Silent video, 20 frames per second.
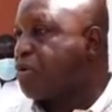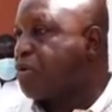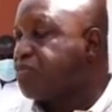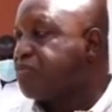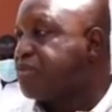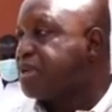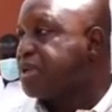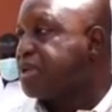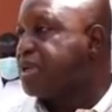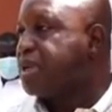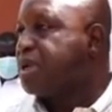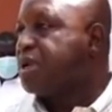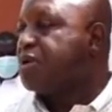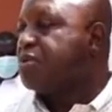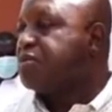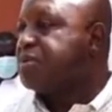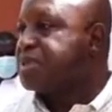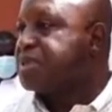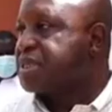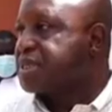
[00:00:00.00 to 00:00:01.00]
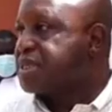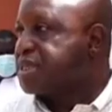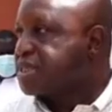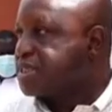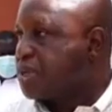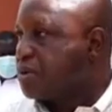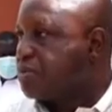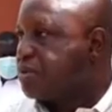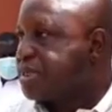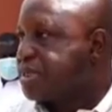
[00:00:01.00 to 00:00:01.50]
Hopefully, within the
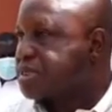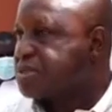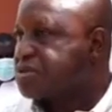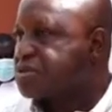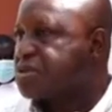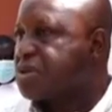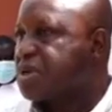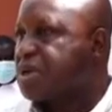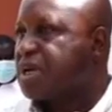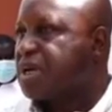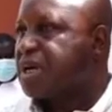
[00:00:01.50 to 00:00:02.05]
3 weeks,